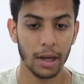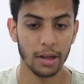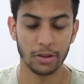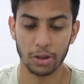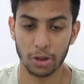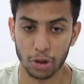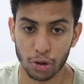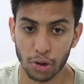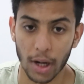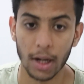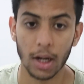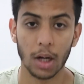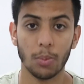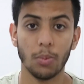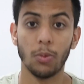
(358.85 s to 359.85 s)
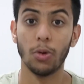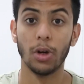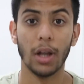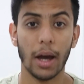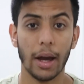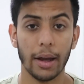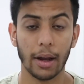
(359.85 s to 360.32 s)
It's just straight up
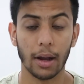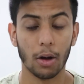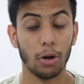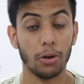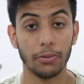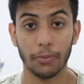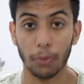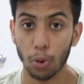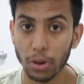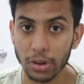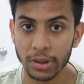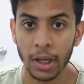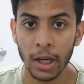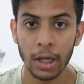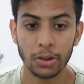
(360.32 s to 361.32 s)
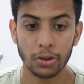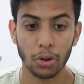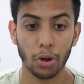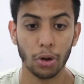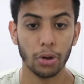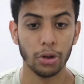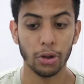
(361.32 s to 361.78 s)
relying on force.
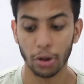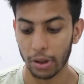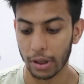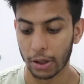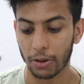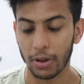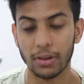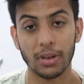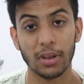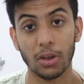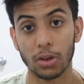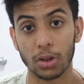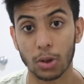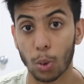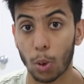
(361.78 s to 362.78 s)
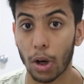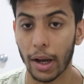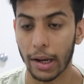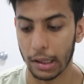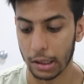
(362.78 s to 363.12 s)
So, you know, increasing your squat and